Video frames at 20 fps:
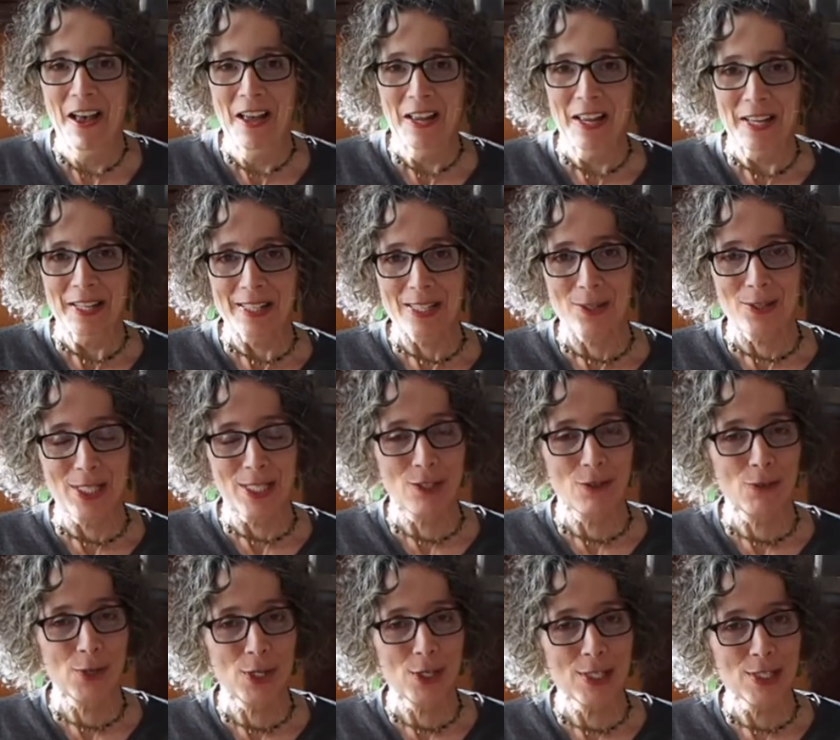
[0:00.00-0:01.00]
So as
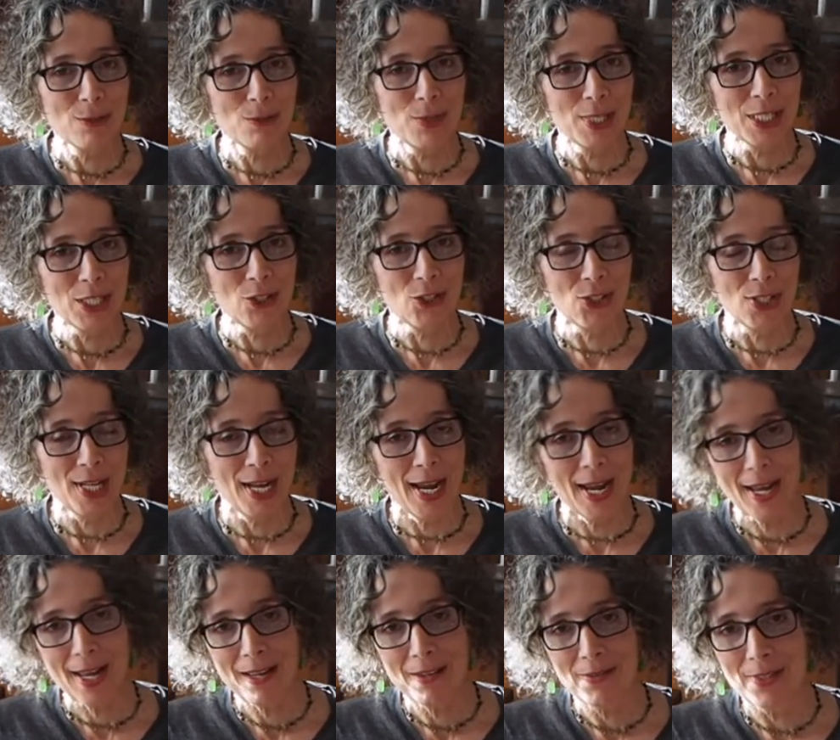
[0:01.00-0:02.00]
far as what you should
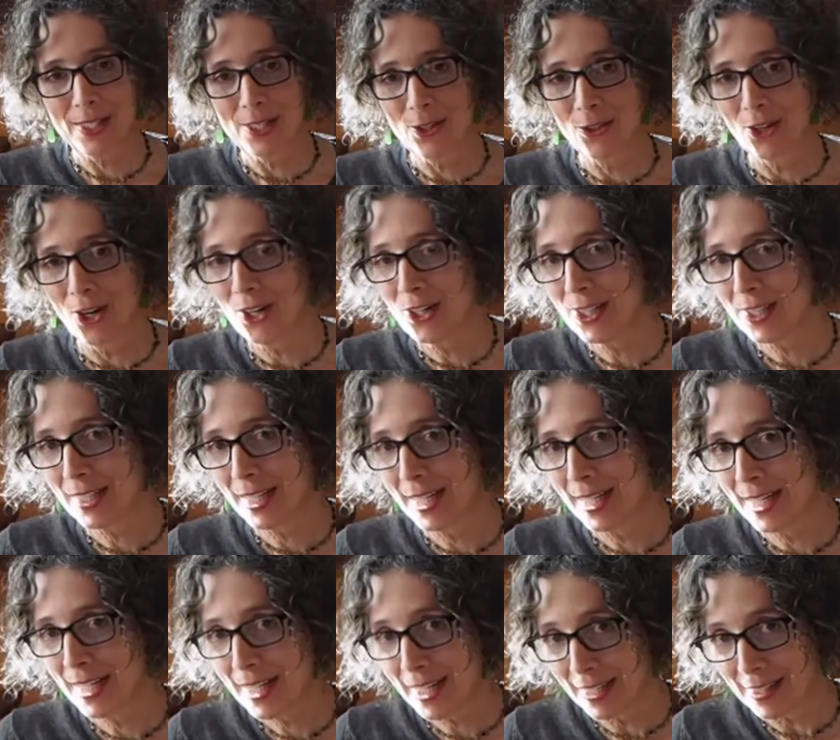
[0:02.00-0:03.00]
have in your art
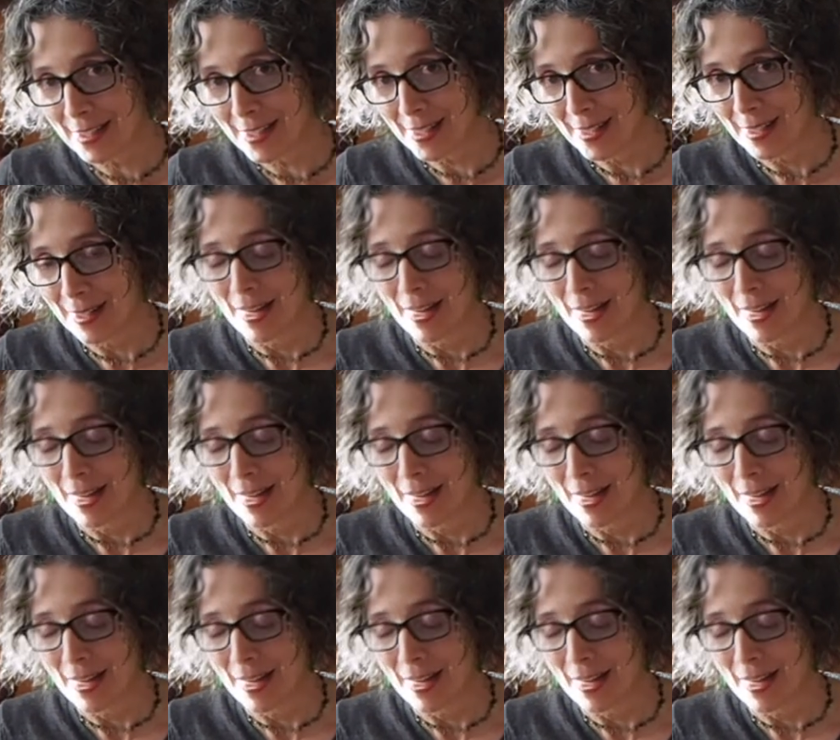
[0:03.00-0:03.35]
kit,